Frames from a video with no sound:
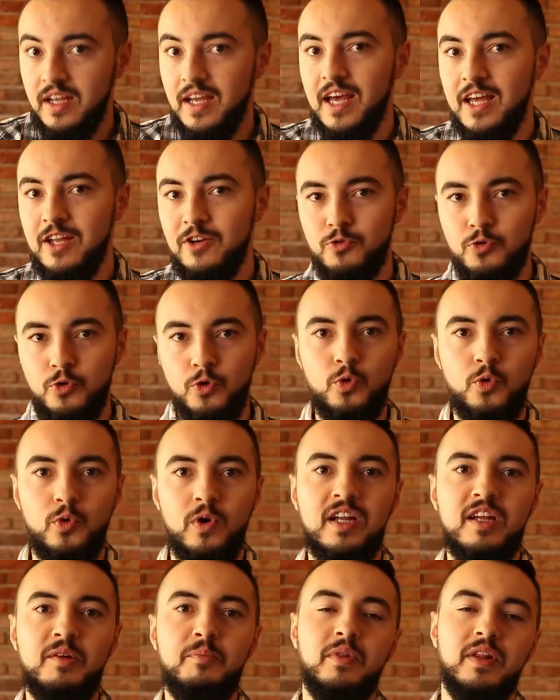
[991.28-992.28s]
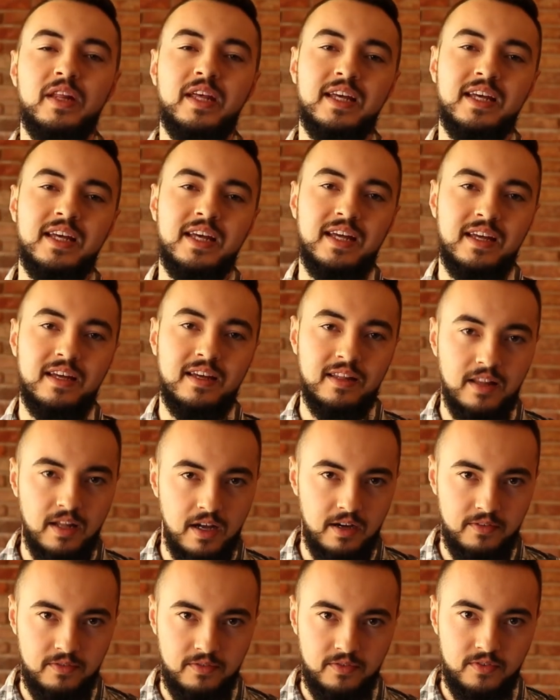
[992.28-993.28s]
and true and complete
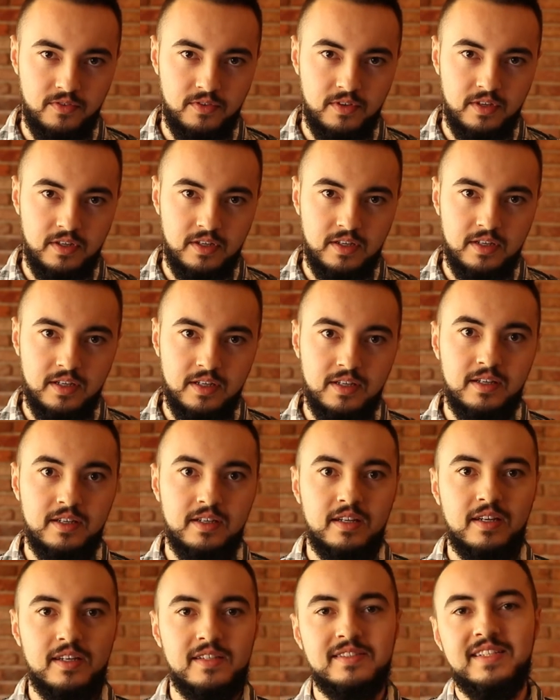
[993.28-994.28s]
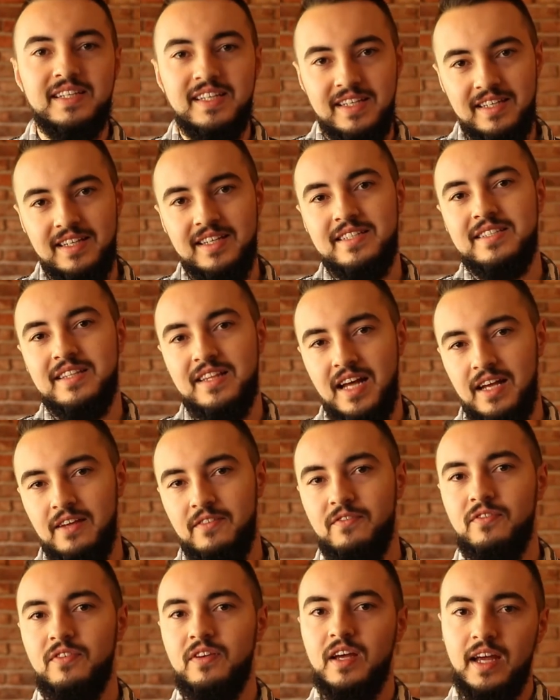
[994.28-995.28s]
love. Because he is
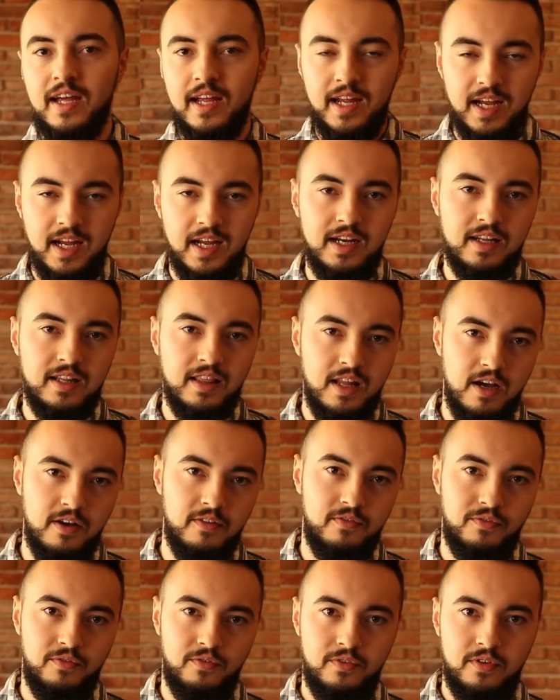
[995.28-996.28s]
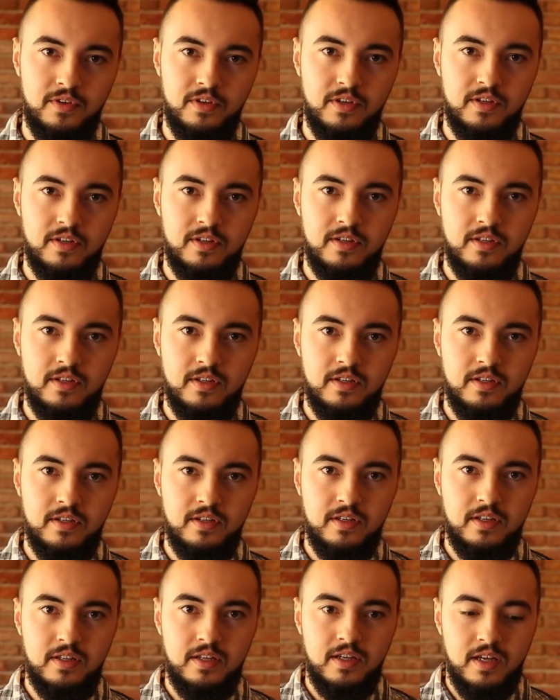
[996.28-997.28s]
life and love.
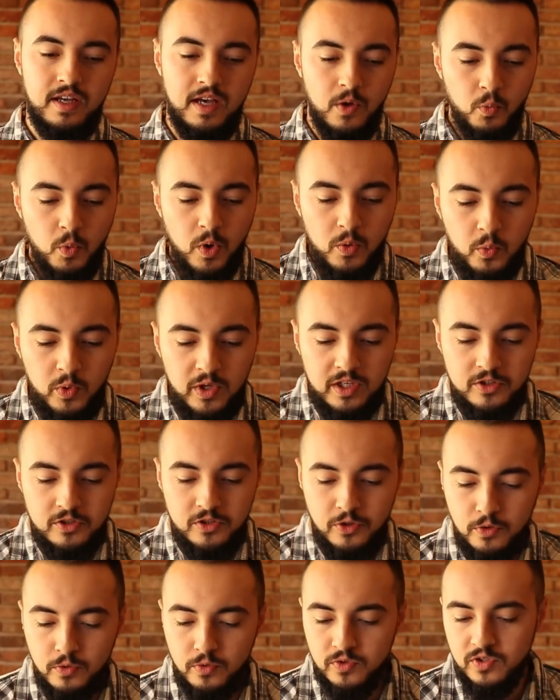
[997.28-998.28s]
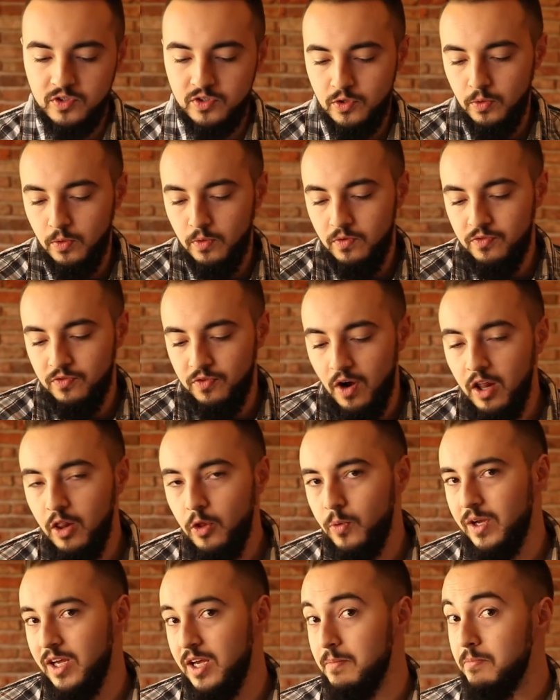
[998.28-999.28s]
And when we choose to
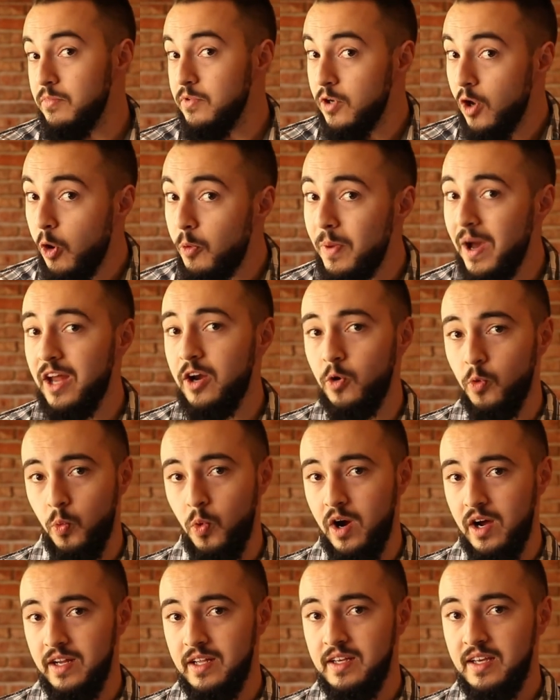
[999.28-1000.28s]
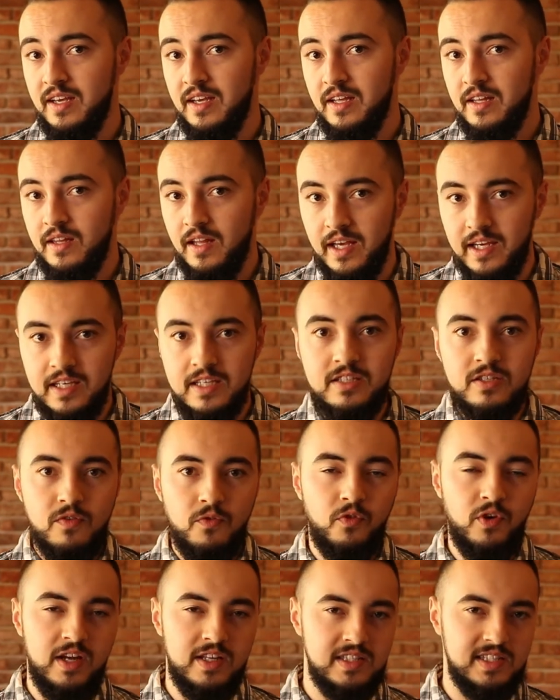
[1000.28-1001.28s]
follow him no matter what, like his
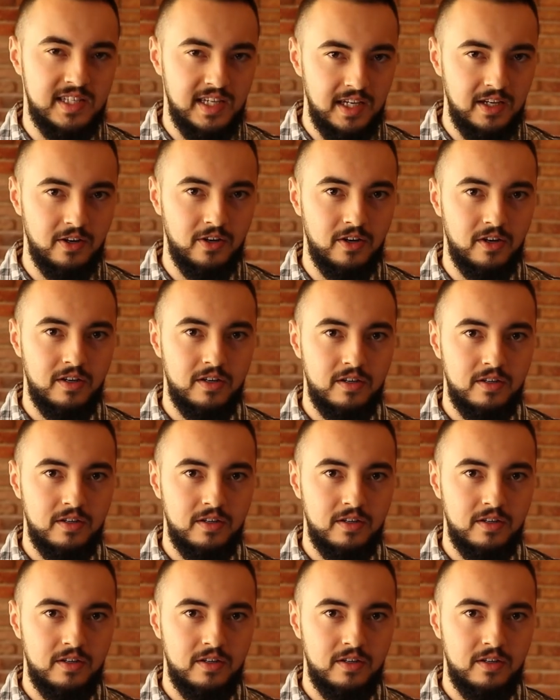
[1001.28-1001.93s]
friends here,